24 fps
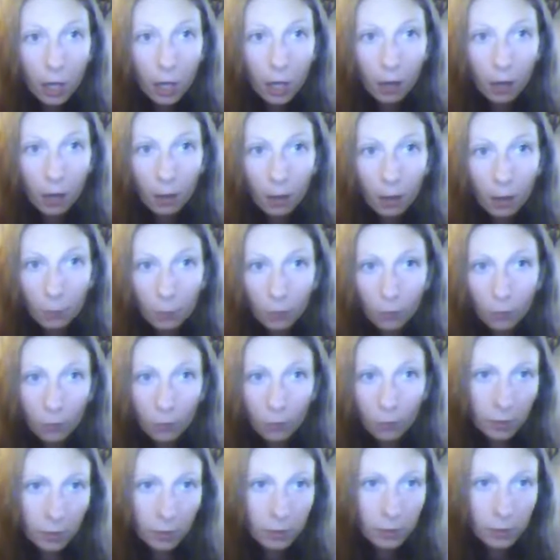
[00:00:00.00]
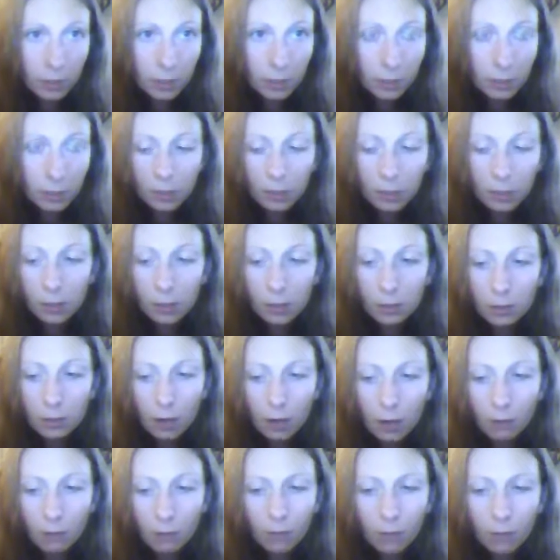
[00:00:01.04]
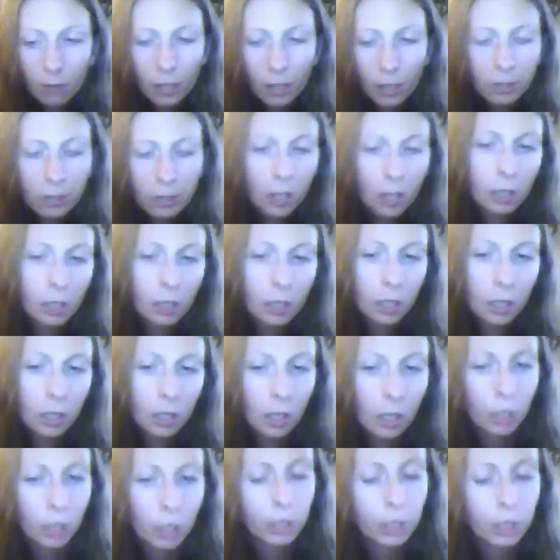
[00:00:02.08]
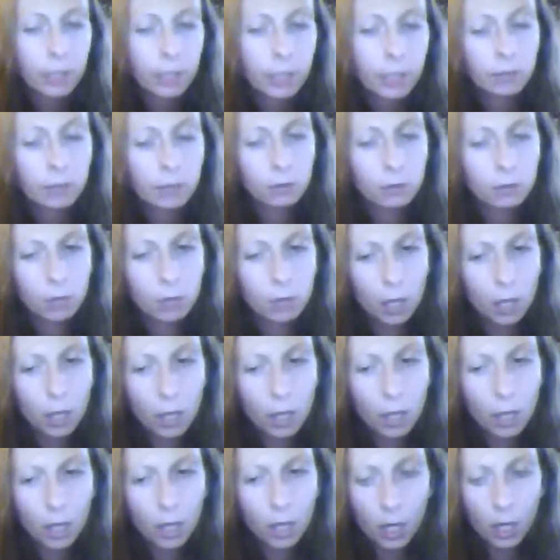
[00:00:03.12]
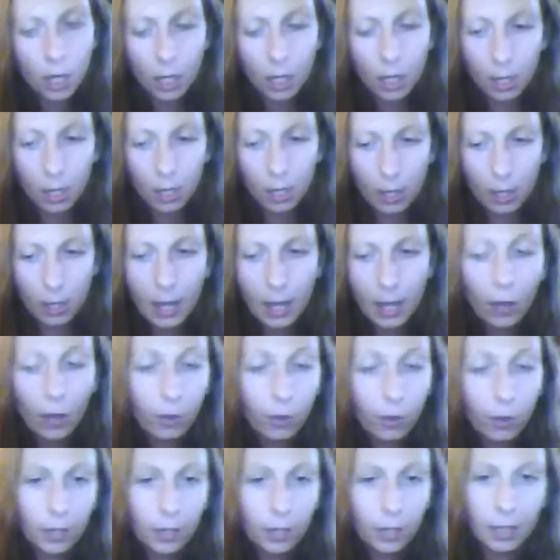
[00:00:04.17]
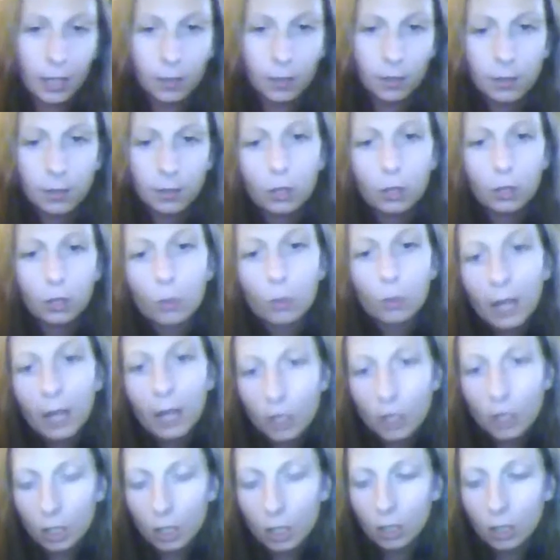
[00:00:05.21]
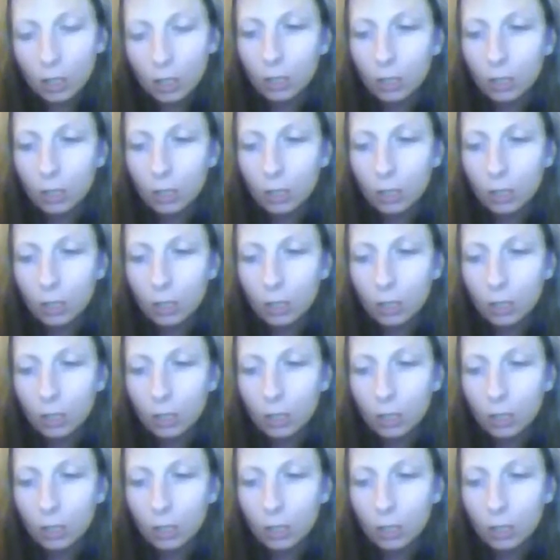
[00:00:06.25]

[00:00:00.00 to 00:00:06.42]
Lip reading: from this. It's not fair. It's not a good, healthy situation.